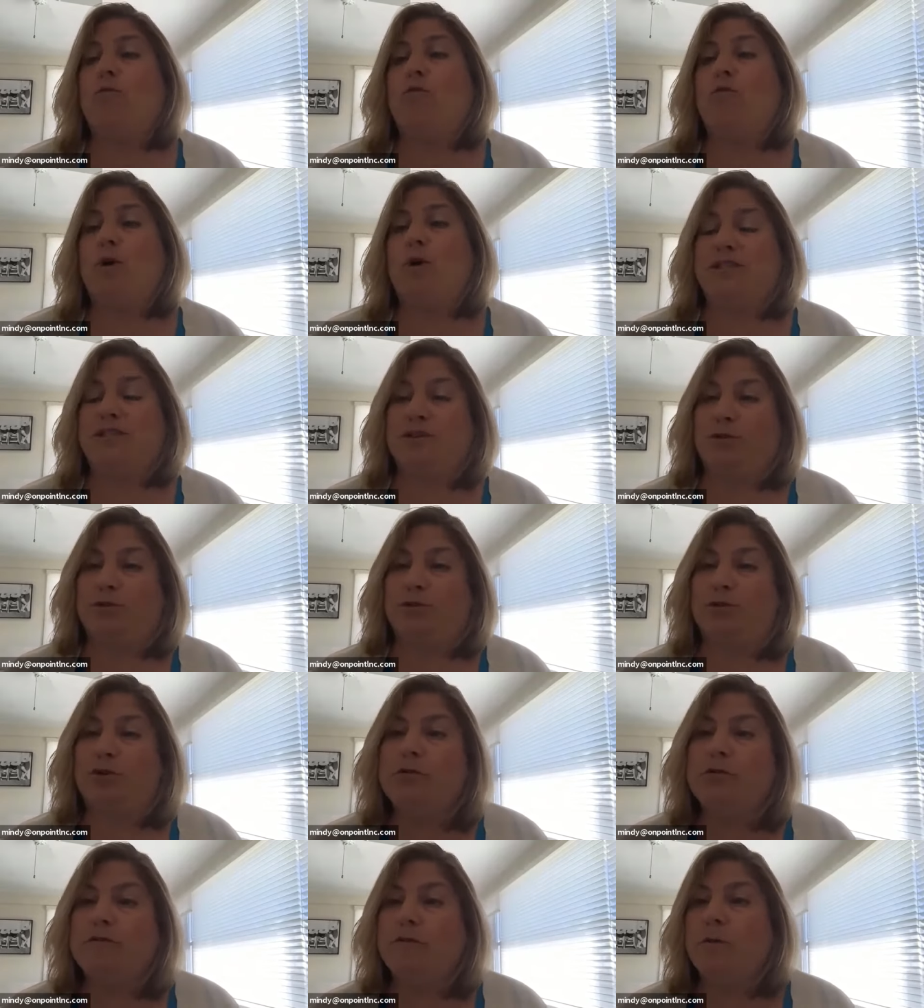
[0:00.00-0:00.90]
what to
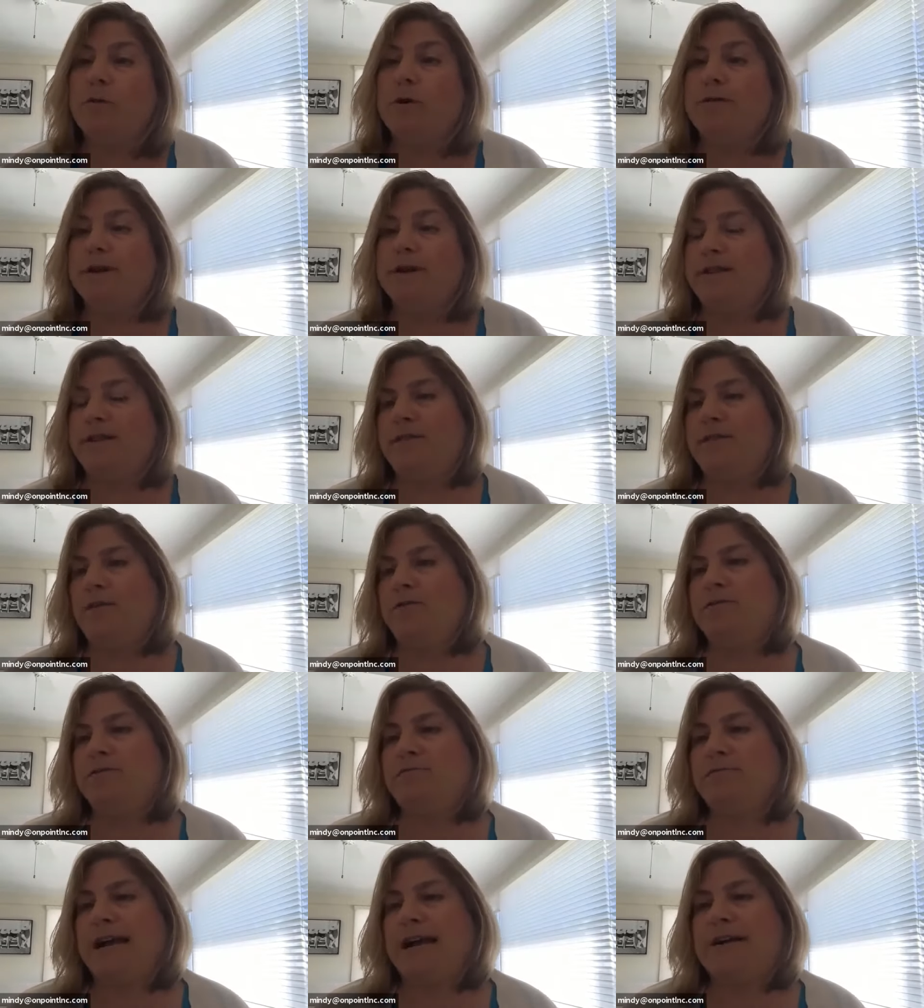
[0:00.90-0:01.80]
look for in
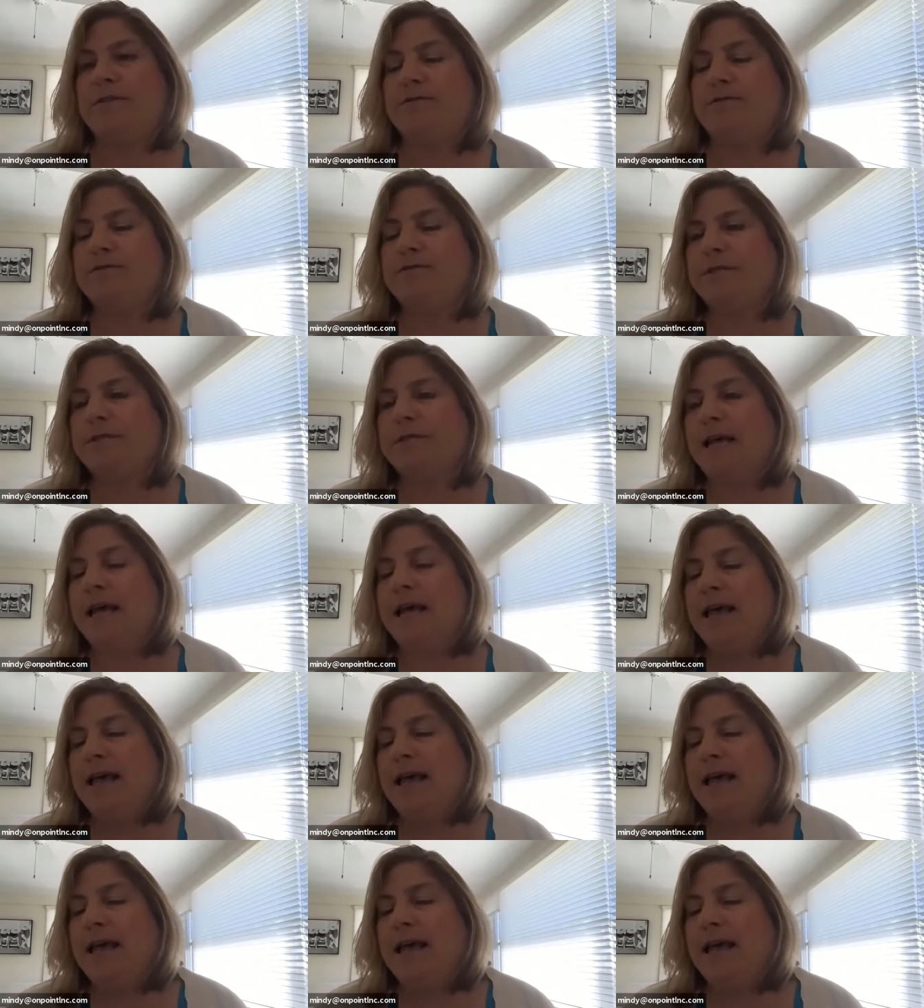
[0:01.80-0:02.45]
those records,